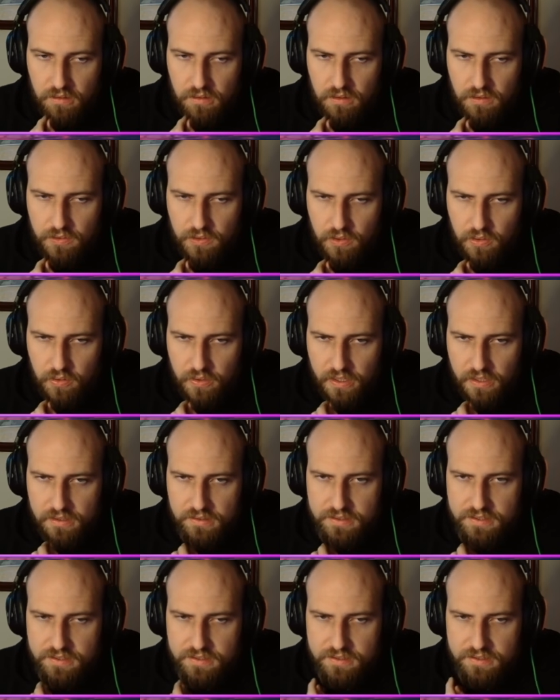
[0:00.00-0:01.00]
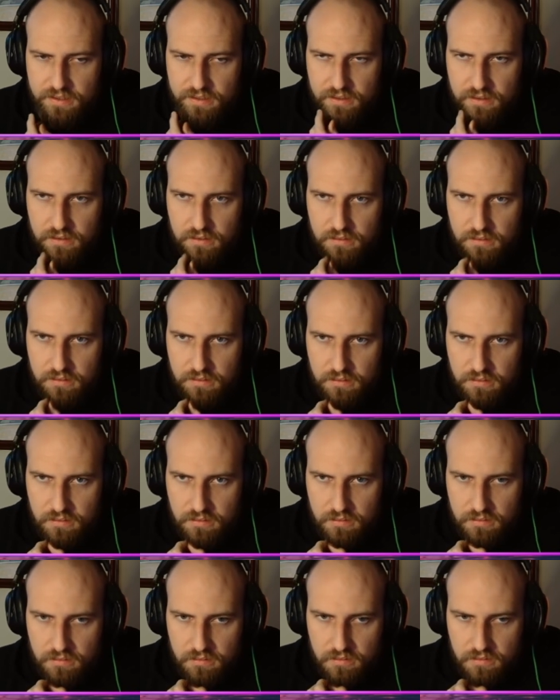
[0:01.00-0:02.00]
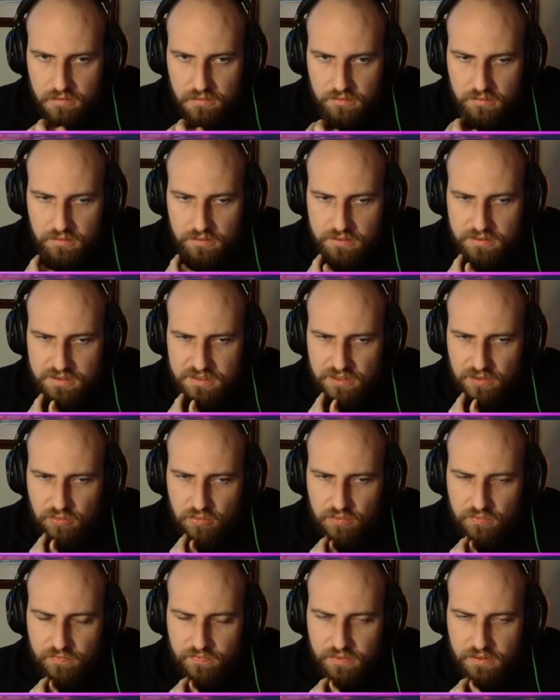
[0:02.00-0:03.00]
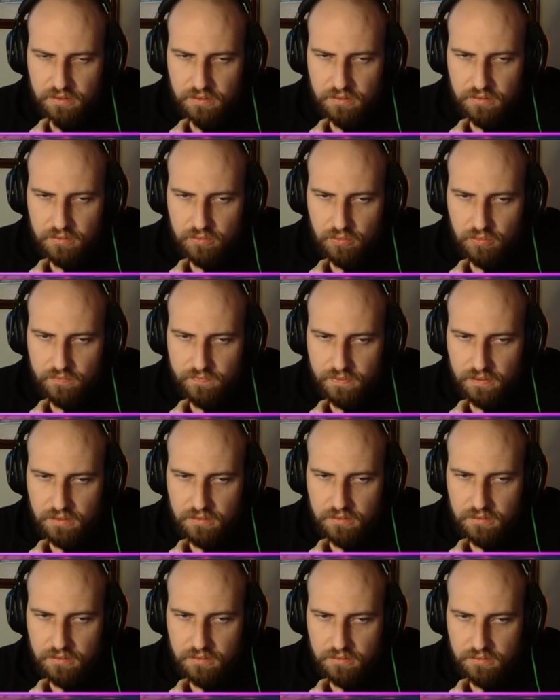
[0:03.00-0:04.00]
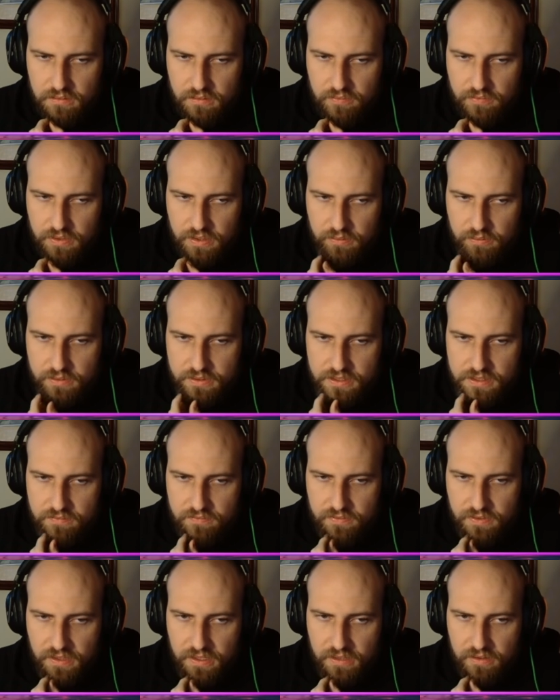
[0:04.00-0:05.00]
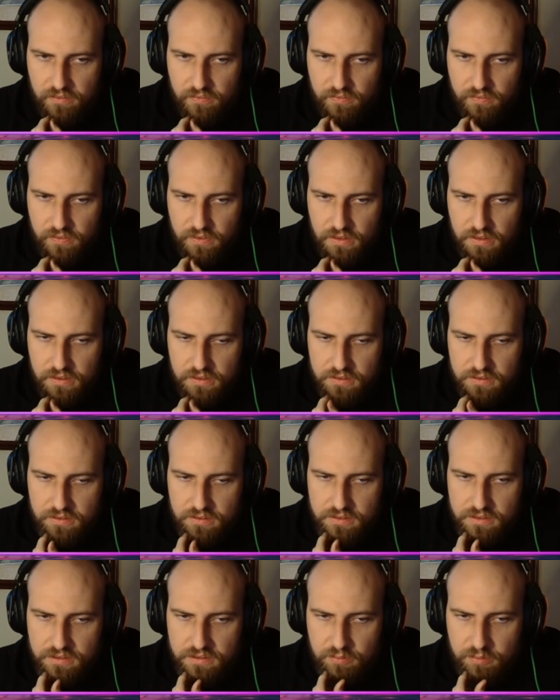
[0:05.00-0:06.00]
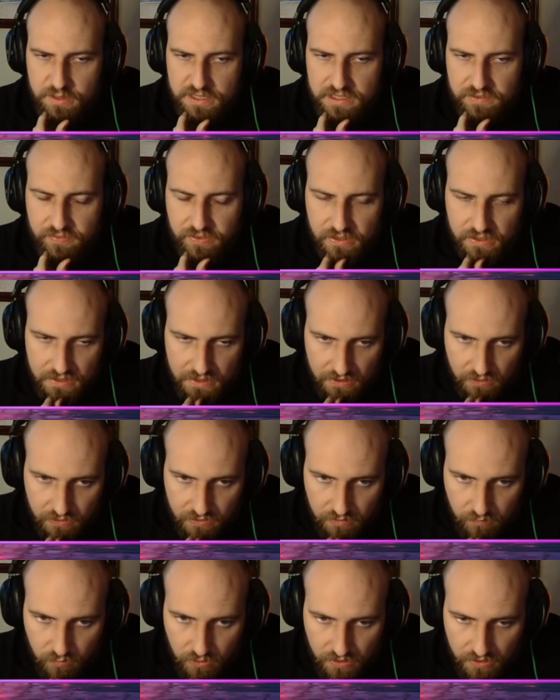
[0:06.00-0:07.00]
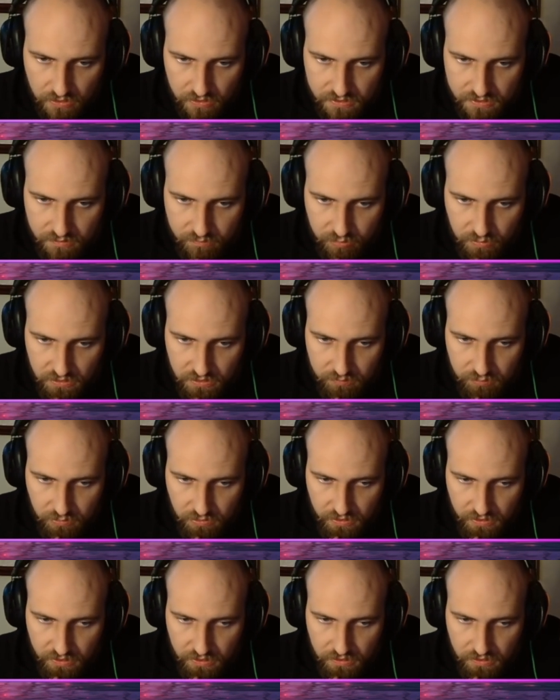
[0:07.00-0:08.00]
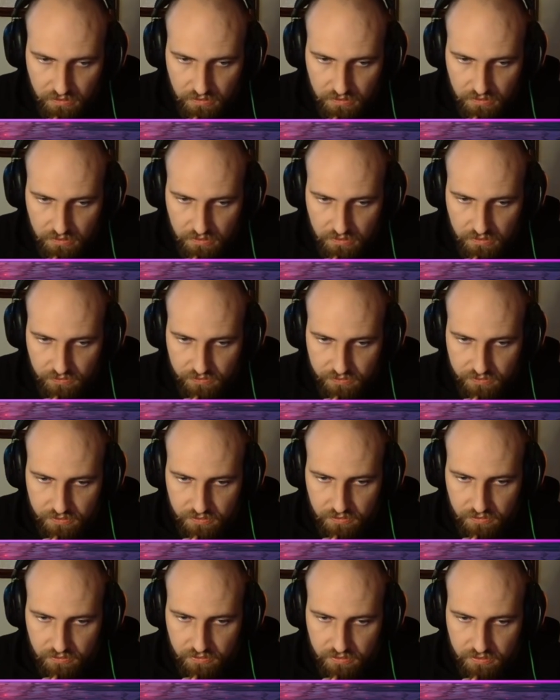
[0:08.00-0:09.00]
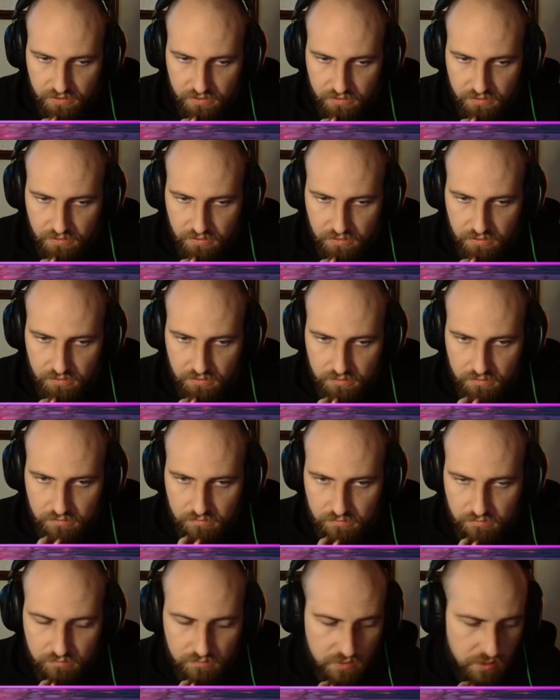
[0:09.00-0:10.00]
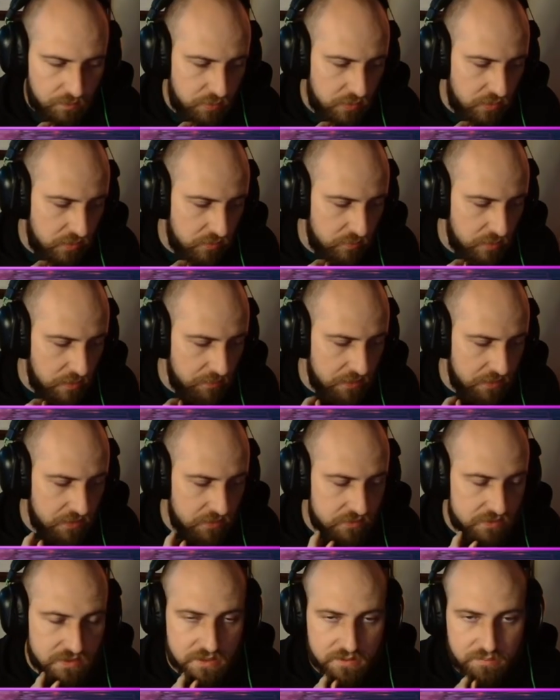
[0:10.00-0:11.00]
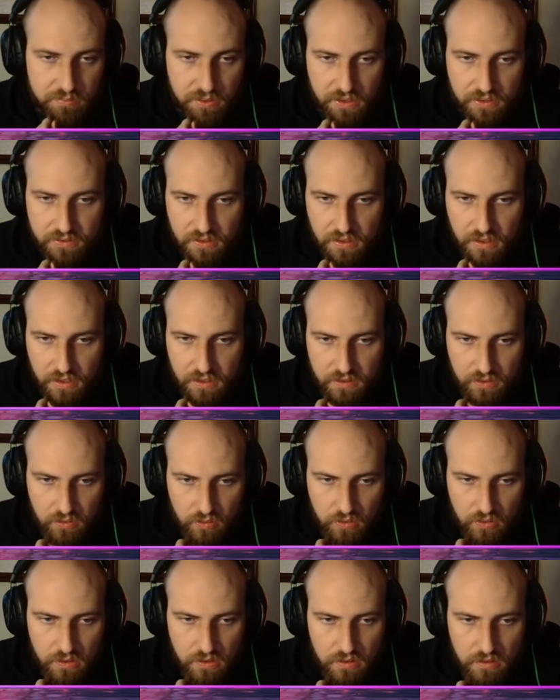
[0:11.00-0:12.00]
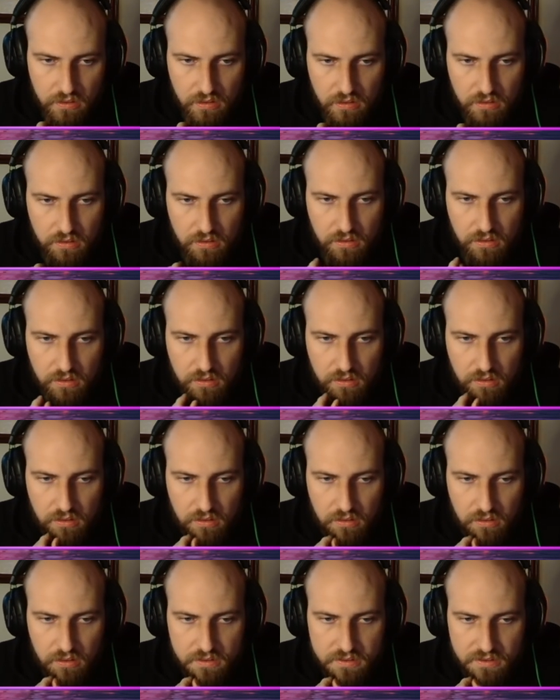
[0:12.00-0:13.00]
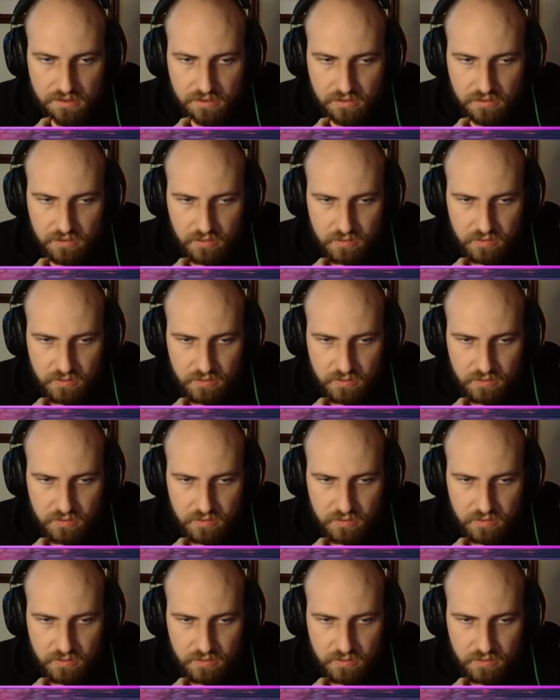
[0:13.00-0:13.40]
Although, okay, this is the Grunfeld. I forgot what D5. So this is a little bit different now than what I typically play. Here. My opponent probably knows this better than I do. So I could go